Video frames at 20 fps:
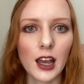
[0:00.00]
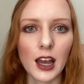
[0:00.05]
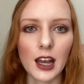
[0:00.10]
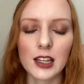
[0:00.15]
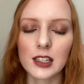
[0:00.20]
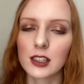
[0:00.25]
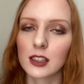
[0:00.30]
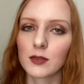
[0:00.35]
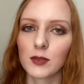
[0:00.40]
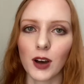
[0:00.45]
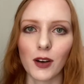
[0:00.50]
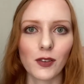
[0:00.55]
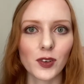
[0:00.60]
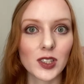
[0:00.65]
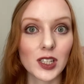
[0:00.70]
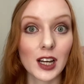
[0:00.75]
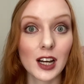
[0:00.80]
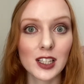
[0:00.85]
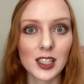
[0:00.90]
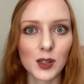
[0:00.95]
It's
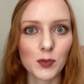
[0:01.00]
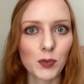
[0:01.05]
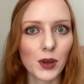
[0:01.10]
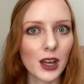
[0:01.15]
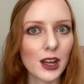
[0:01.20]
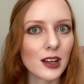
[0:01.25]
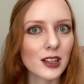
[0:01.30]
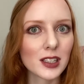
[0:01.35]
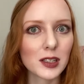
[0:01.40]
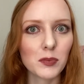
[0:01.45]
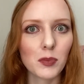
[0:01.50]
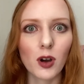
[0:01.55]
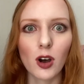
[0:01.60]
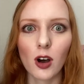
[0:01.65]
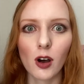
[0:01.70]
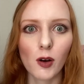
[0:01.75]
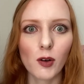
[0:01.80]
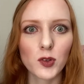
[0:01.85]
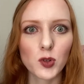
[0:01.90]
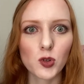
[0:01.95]
obviously got some pinks and
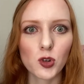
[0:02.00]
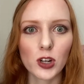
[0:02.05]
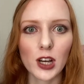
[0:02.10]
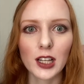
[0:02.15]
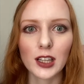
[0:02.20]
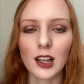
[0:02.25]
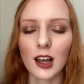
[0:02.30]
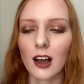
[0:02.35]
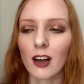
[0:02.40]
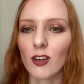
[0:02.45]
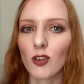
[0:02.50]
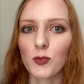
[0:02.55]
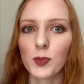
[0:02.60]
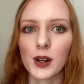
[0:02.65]
mauves, which I love,